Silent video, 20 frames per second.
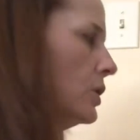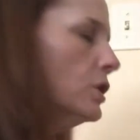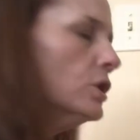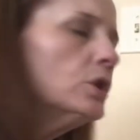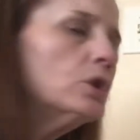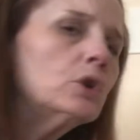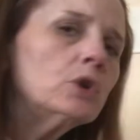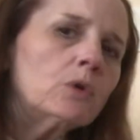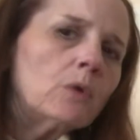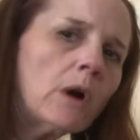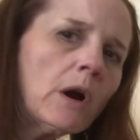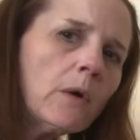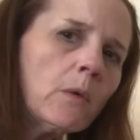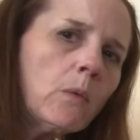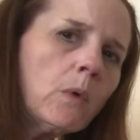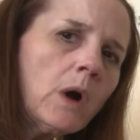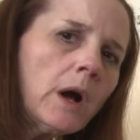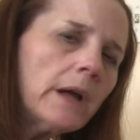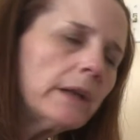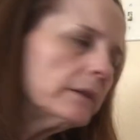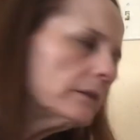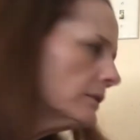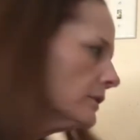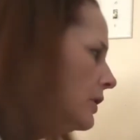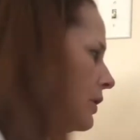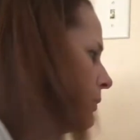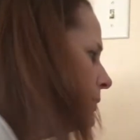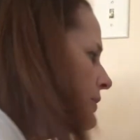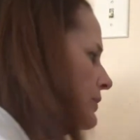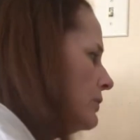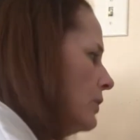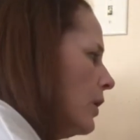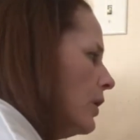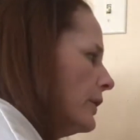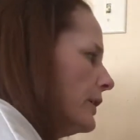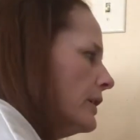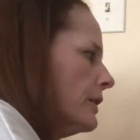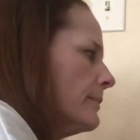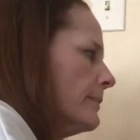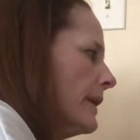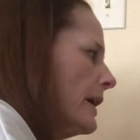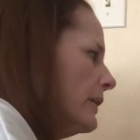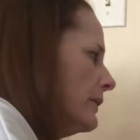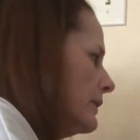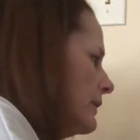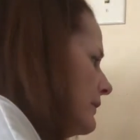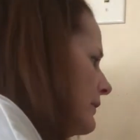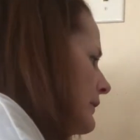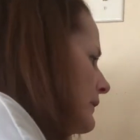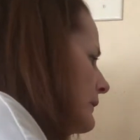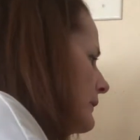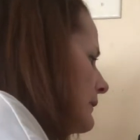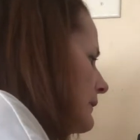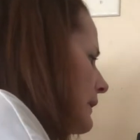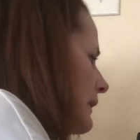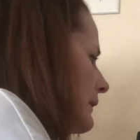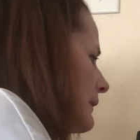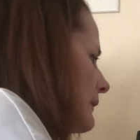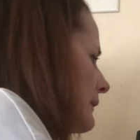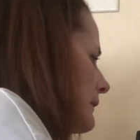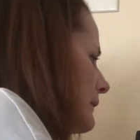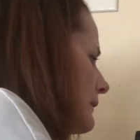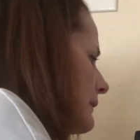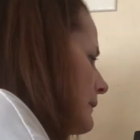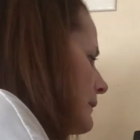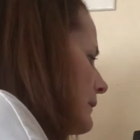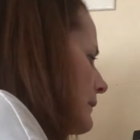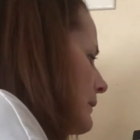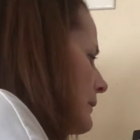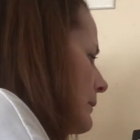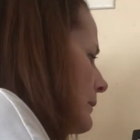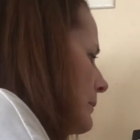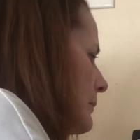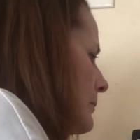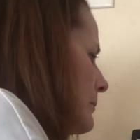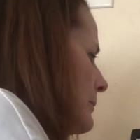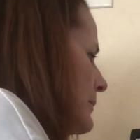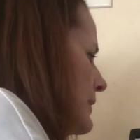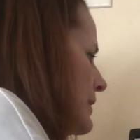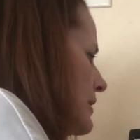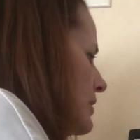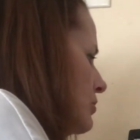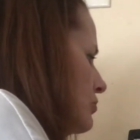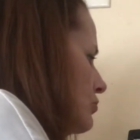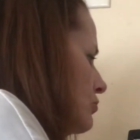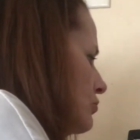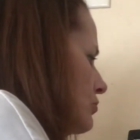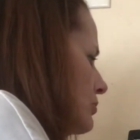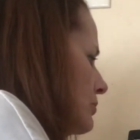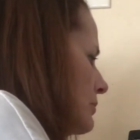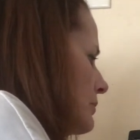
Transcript: Who or what are we talking about in this sentence? Beach.